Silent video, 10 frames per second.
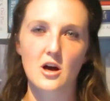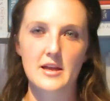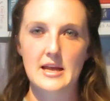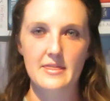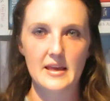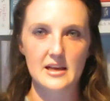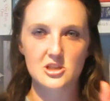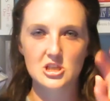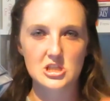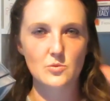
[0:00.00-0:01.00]
and I think
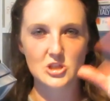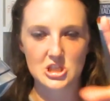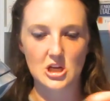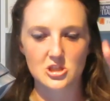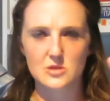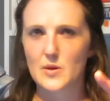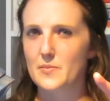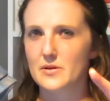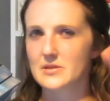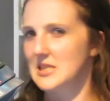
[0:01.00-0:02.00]
when she touches
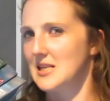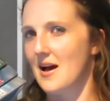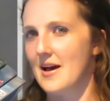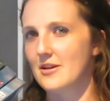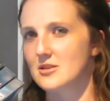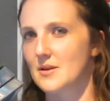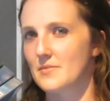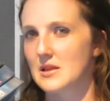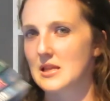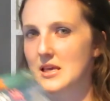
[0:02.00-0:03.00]
people they die or
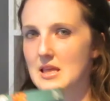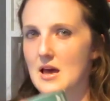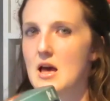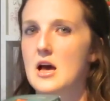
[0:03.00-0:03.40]
something like that.